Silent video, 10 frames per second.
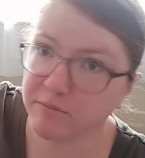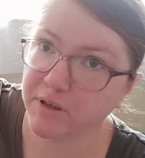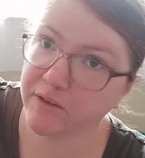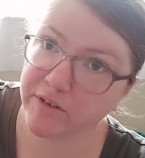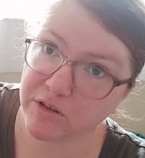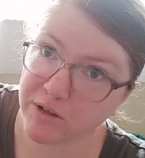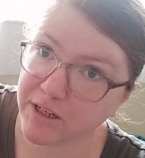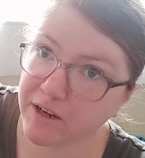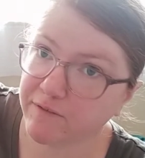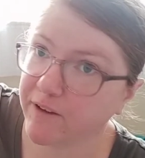giving
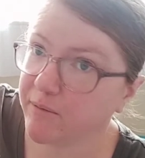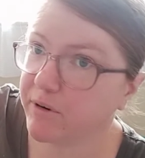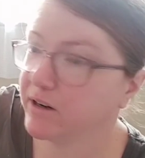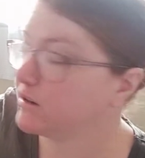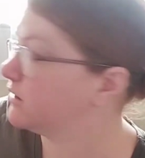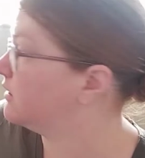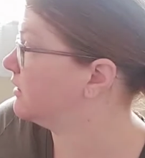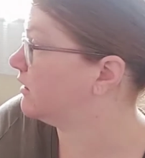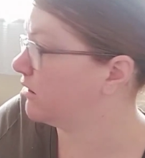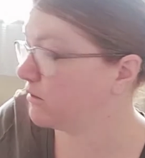Trinity fabric,
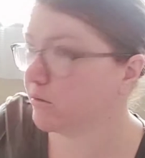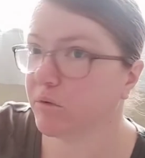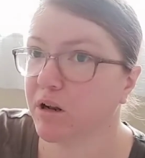I thought, well,